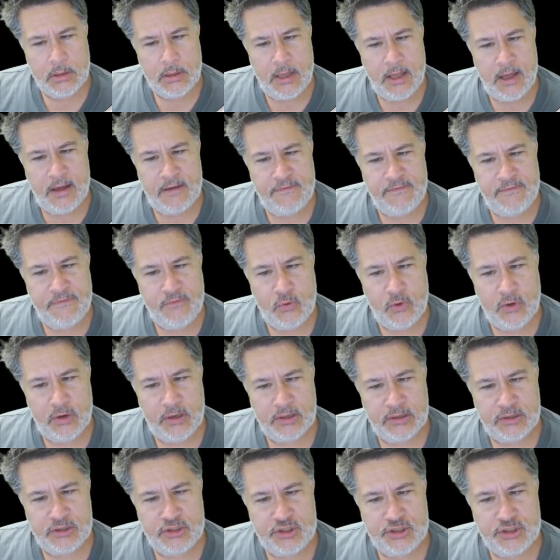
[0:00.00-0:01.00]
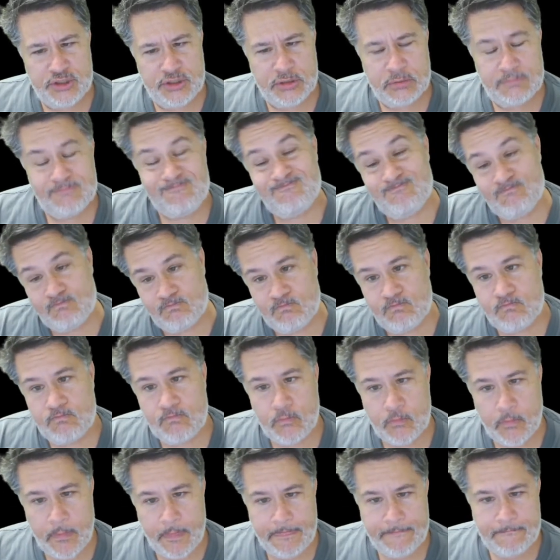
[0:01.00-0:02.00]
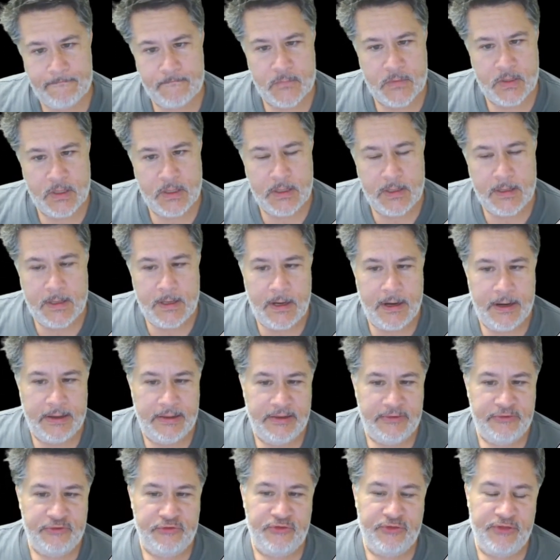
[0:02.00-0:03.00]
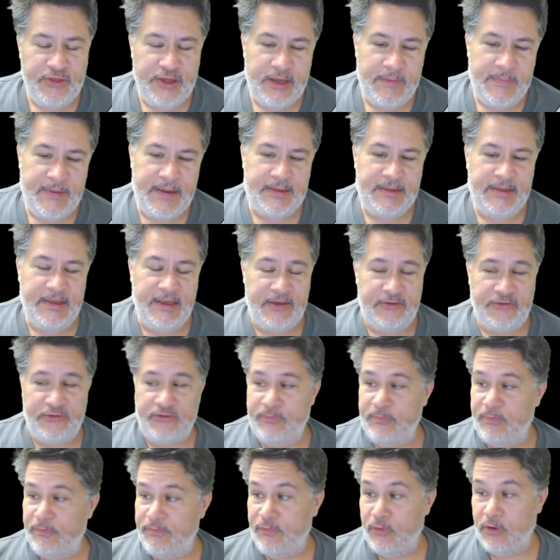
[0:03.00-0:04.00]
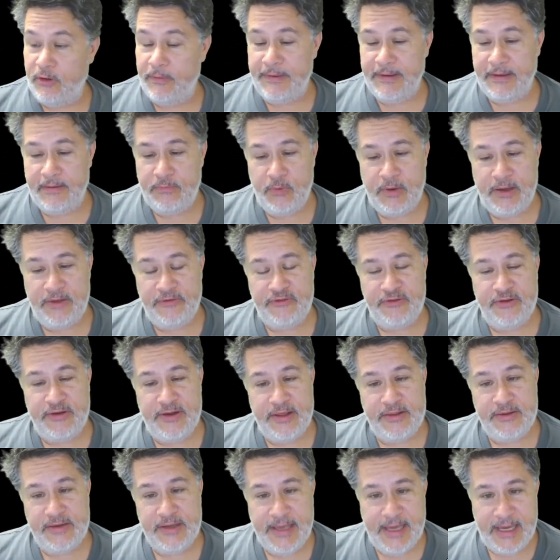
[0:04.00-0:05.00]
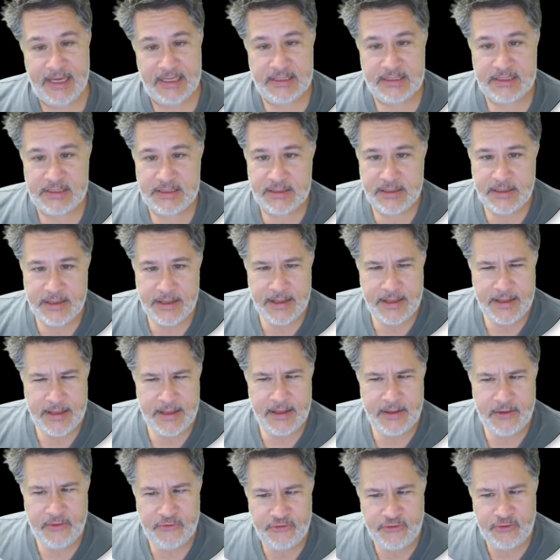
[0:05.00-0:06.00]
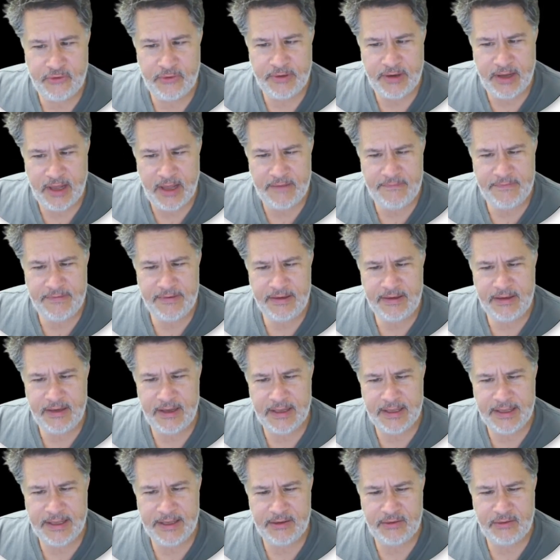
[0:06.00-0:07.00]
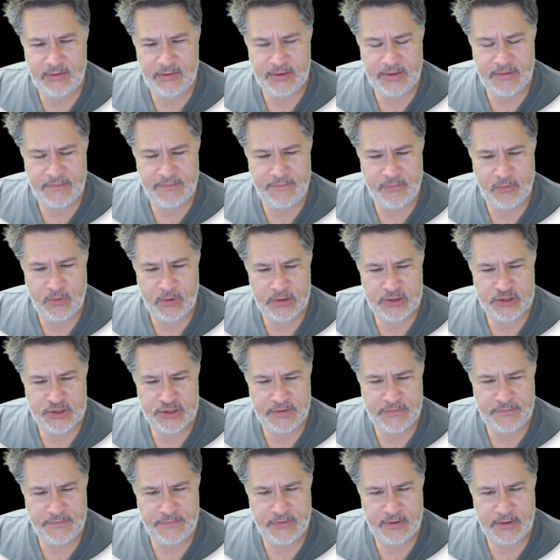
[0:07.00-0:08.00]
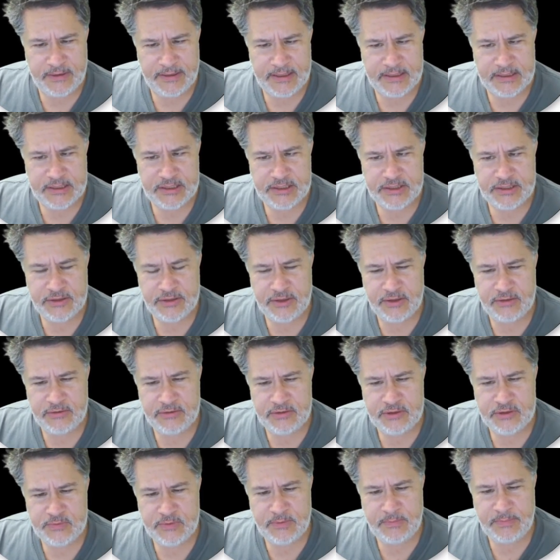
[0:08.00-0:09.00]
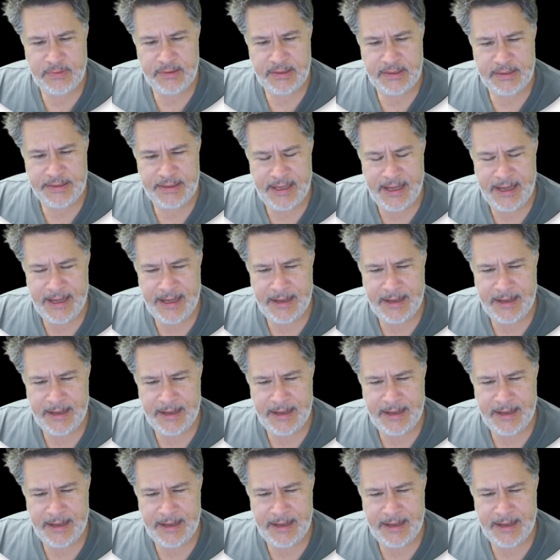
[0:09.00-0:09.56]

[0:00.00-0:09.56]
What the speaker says: A forge. All right, let's just think about this before we waste another guess. So an oven, a kiln, a forge, and a furnace, those would be,